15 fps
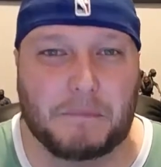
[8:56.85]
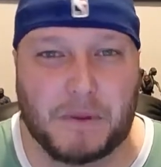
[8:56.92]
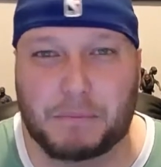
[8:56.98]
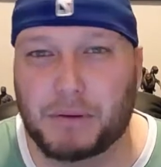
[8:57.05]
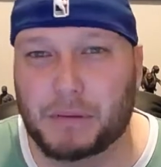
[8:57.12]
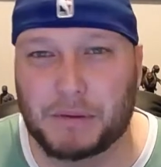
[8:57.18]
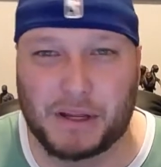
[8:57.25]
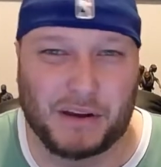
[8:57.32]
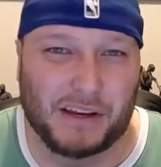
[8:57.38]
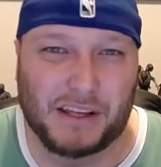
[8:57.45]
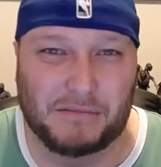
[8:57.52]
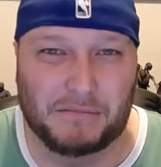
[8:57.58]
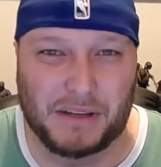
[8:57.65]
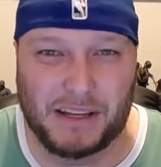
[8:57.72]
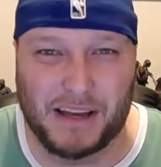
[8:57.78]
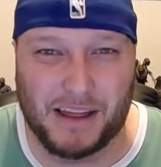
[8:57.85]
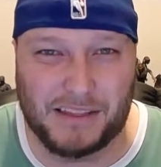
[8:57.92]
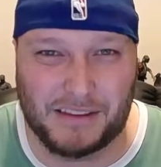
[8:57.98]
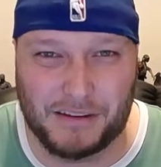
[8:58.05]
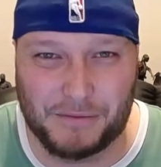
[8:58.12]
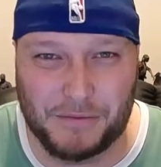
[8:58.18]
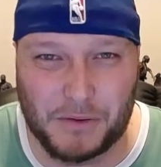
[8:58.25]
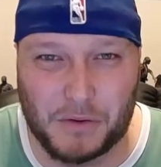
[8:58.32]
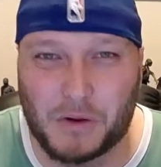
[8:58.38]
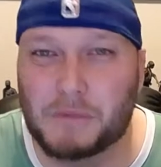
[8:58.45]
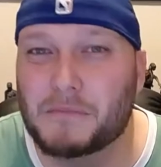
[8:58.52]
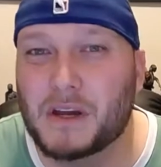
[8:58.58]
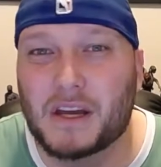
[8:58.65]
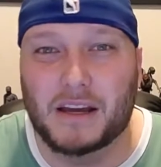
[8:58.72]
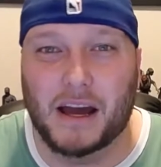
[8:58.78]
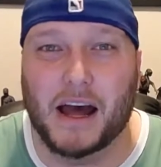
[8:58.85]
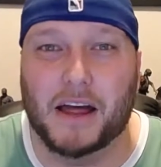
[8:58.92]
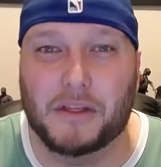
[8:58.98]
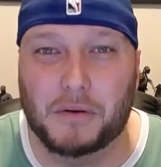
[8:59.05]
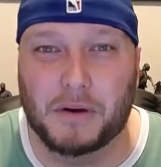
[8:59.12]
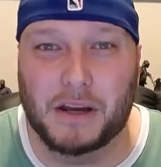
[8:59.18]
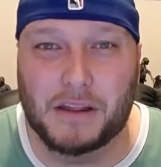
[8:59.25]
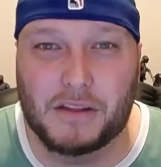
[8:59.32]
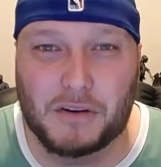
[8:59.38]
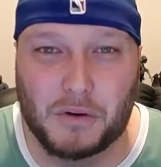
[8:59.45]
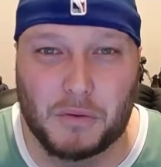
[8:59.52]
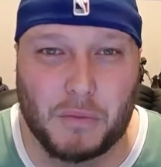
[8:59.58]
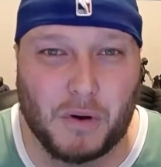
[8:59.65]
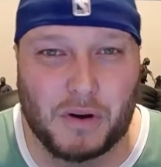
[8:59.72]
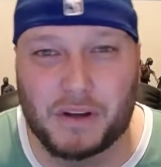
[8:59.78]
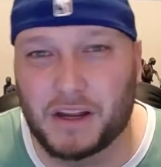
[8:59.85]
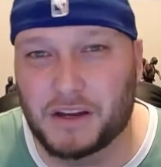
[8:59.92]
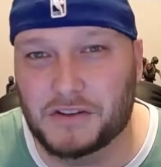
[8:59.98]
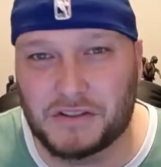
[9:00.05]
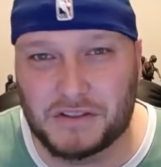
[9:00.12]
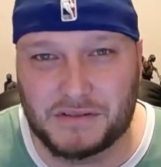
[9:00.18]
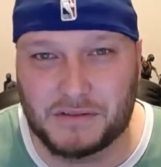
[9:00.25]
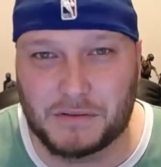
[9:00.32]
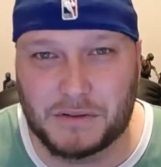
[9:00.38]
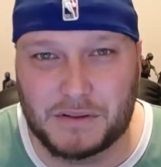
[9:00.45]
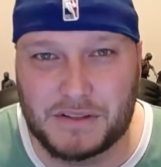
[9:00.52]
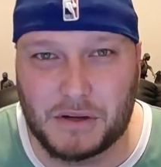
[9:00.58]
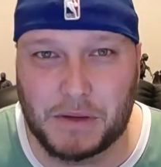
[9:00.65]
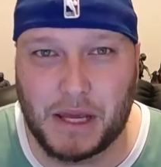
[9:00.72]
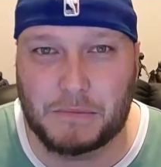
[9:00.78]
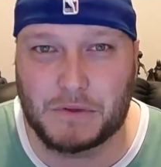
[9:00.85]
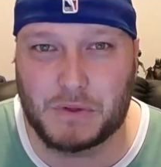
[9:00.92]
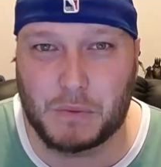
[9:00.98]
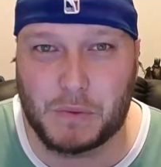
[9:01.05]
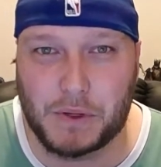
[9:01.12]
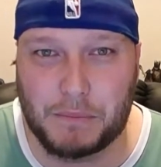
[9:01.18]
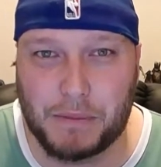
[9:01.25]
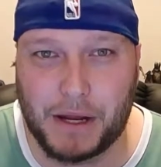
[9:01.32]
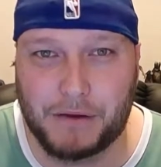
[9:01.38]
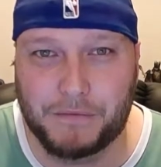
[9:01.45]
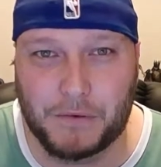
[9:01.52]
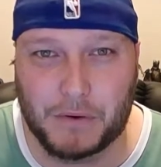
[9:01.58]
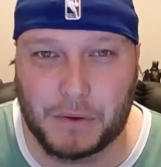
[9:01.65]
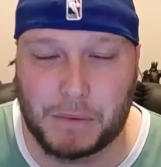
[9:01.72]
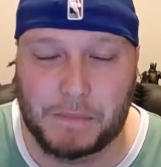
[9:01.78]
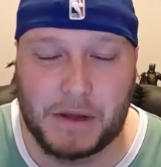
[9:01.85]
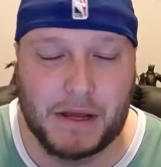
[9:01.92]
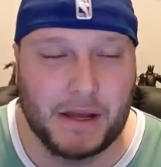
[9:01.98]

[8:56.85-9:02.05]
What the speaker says: They're probably going to give me nothing for them. Are there any that you want? And just sort of tell me how much you want to pay for them.